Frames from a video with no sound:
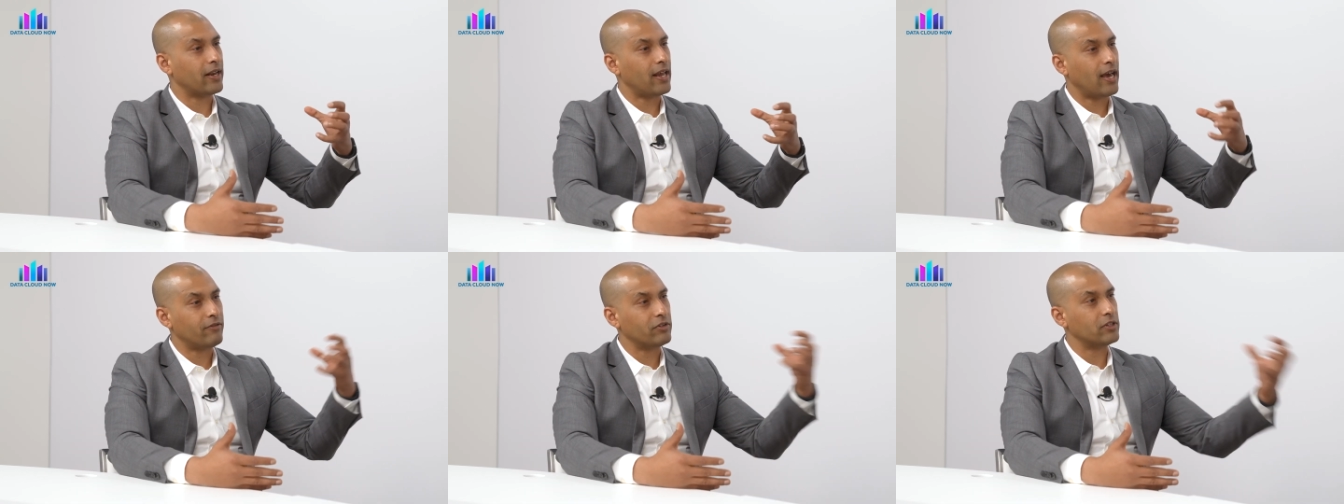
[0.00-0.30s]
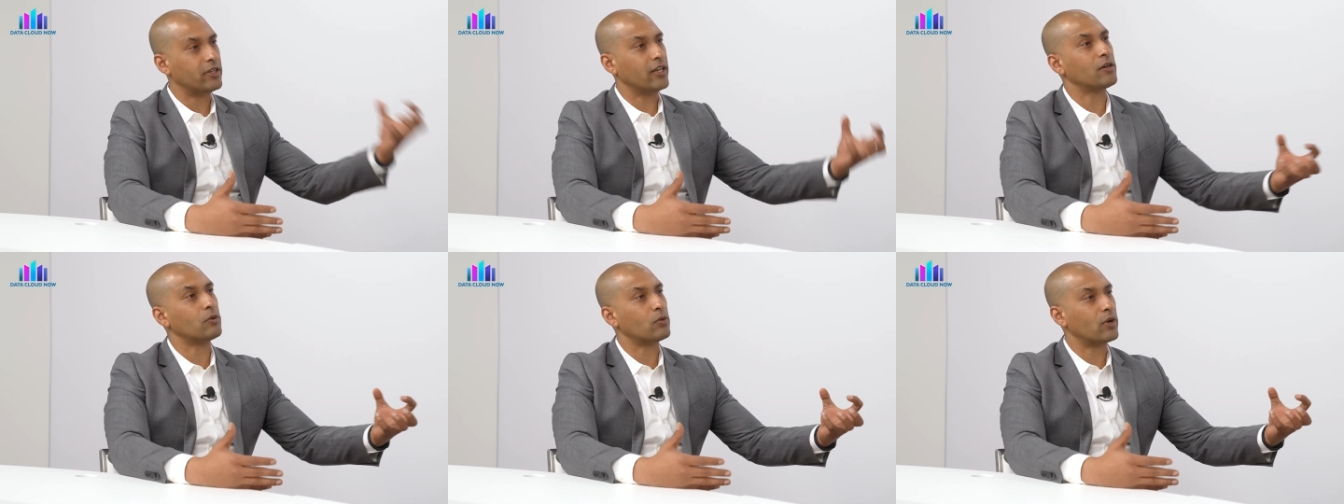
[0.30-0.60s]
have a
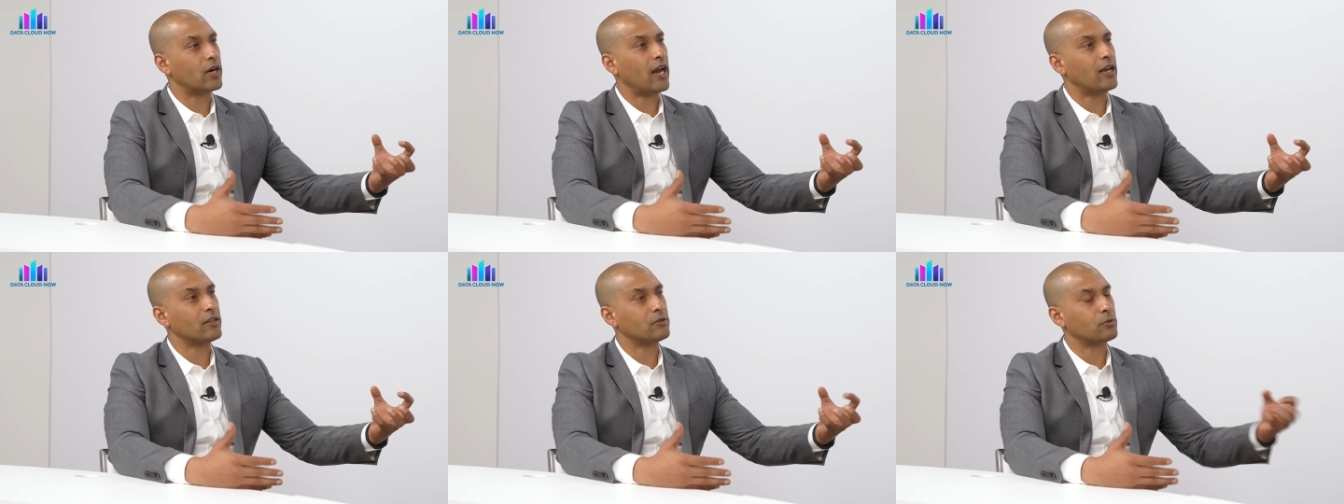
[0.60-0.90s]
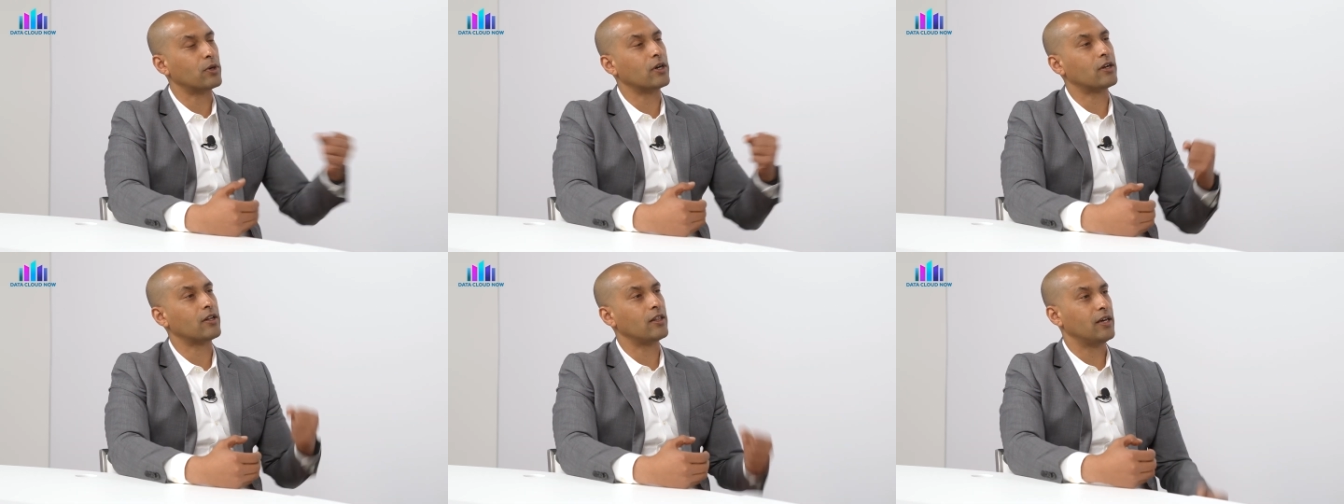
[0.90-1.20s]
data warehouse
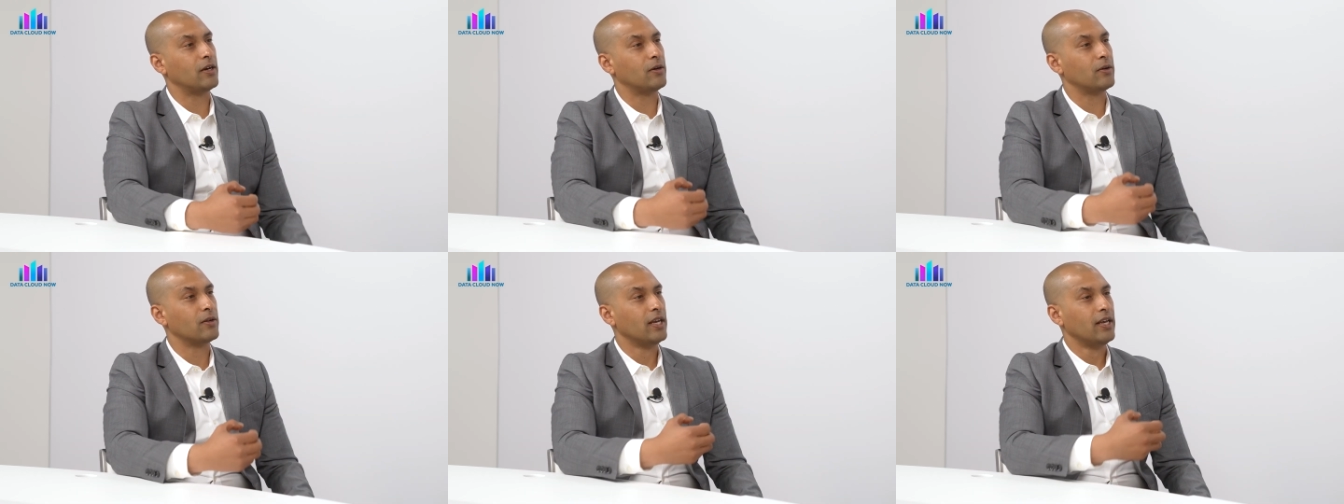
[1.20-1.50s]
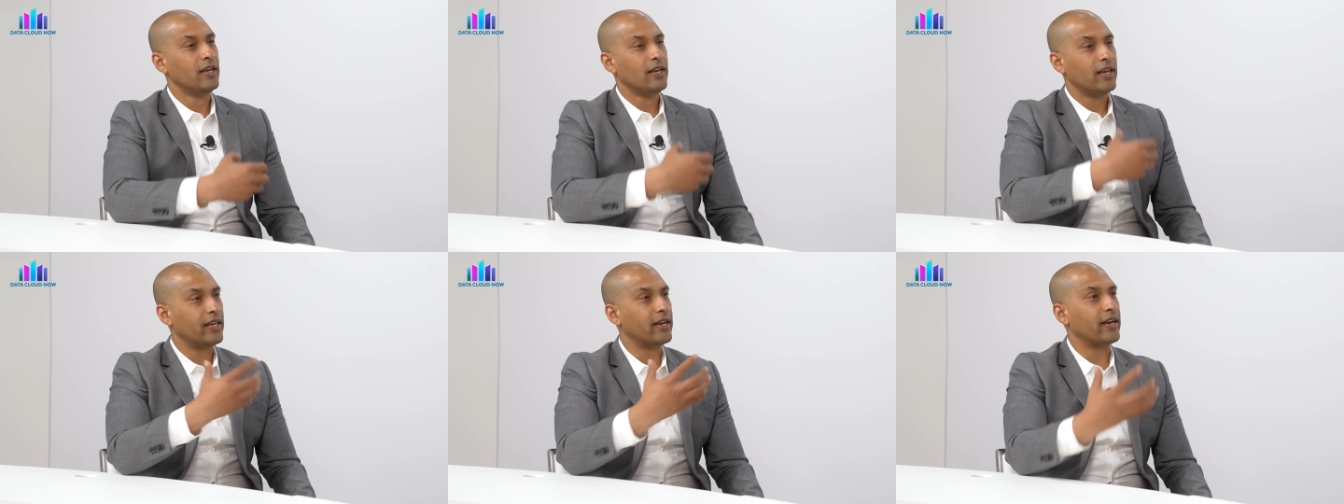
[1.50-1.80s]
workload
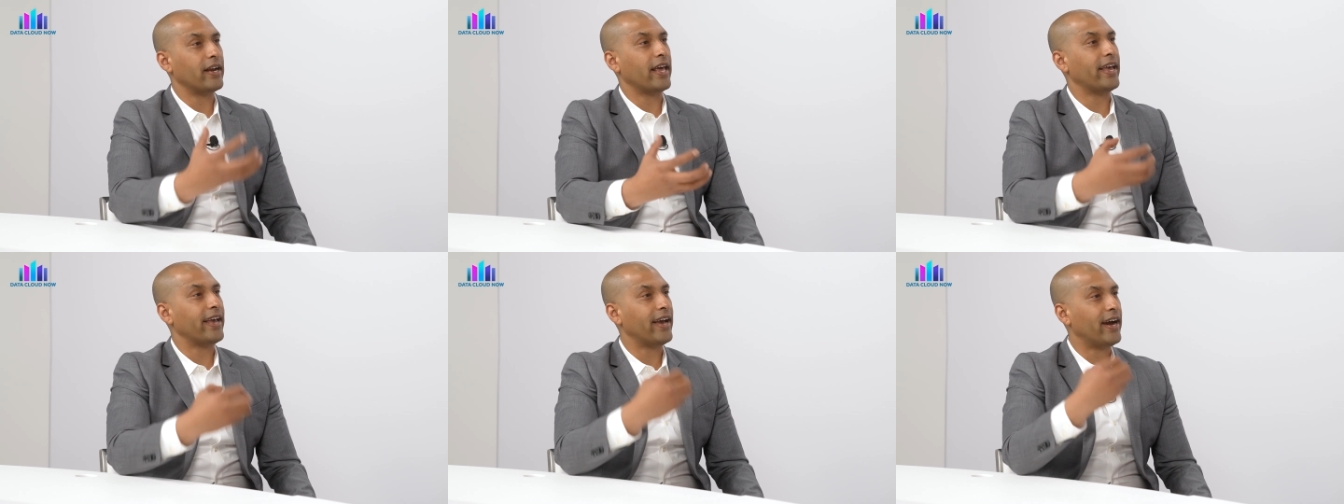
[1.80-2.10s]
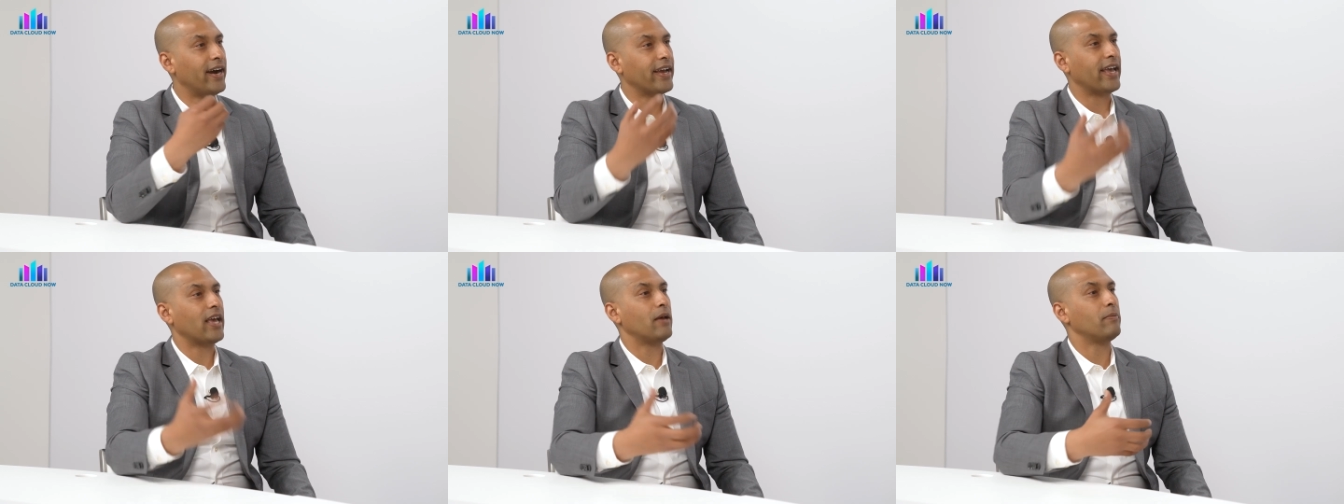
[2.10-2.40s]
and an
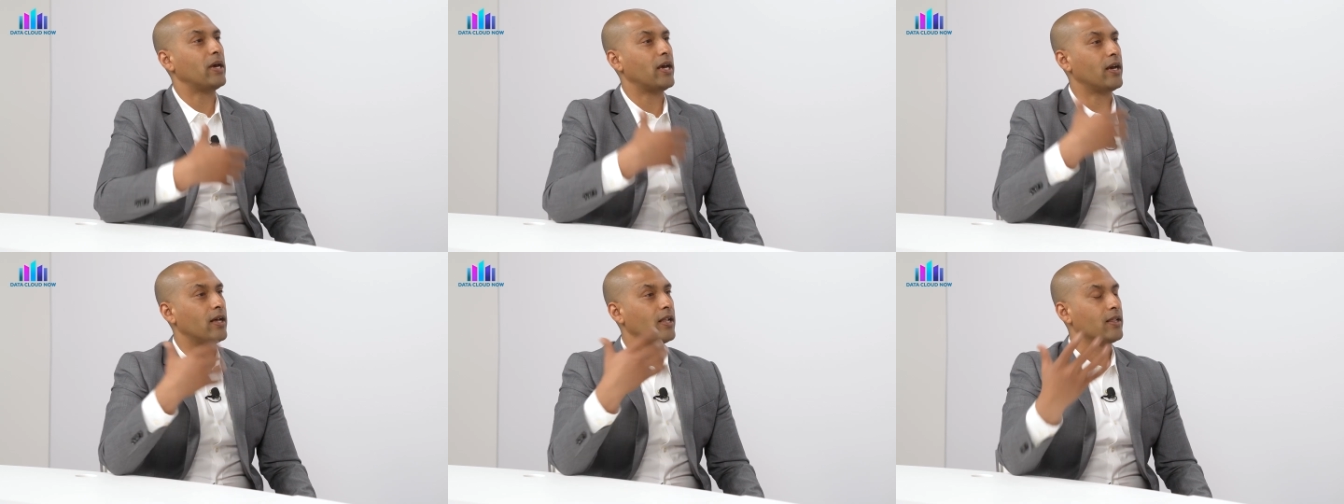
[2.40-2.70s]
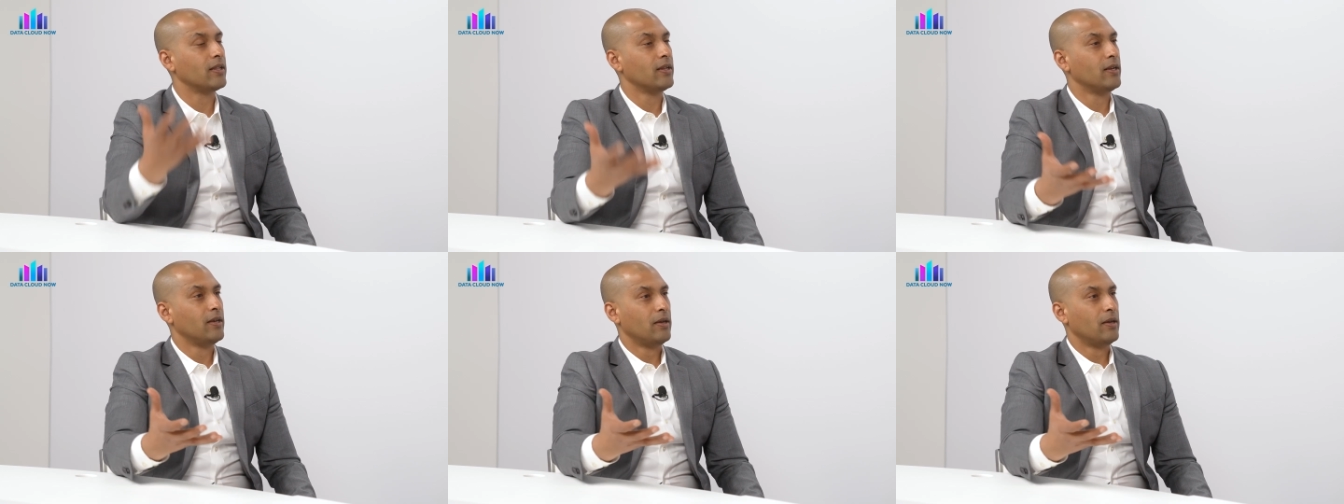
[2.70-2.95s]
AI, ML,